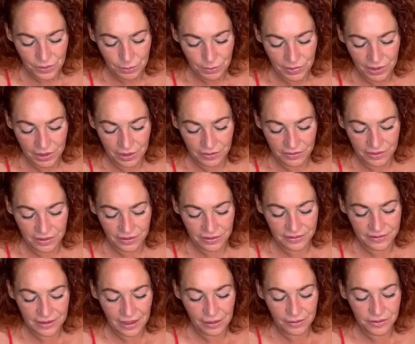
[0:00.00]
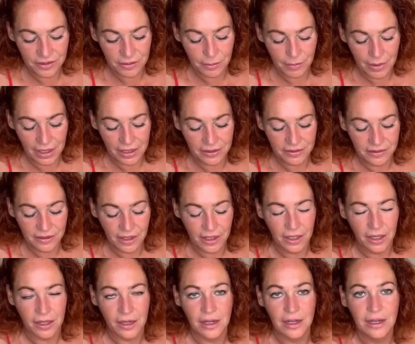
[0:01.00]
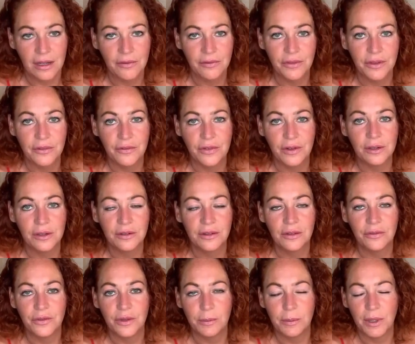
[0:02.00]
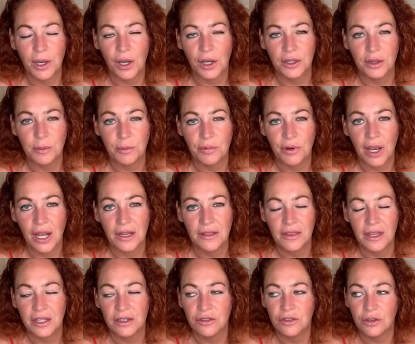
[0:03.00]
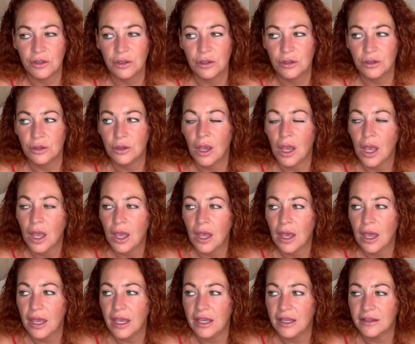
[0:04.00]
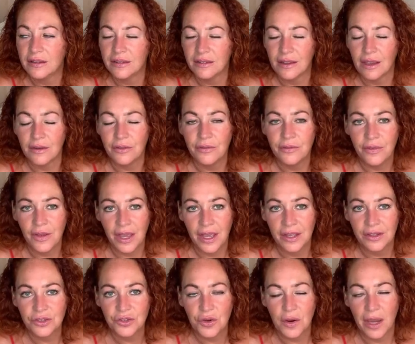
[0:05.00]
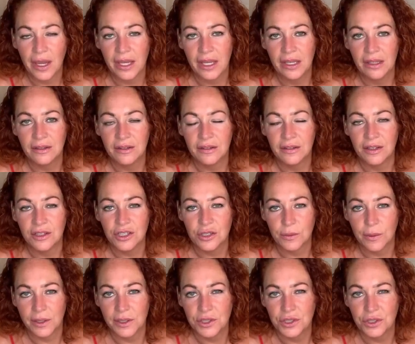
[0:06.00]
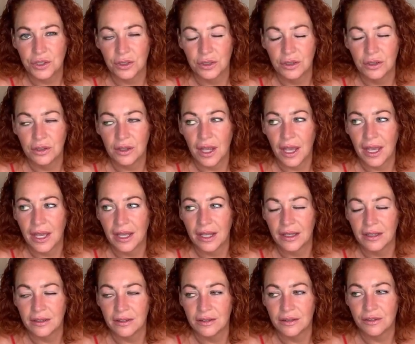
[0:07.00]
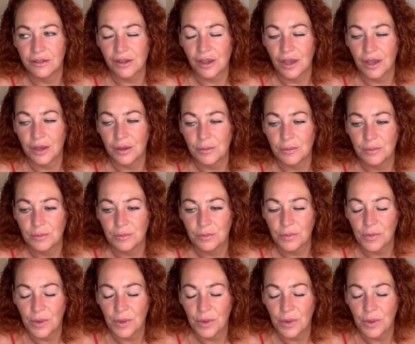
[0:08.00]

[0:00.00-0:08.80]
because it sounds amazing and I love the philosophy behind the brand. They do, it's a fair trade situation and um,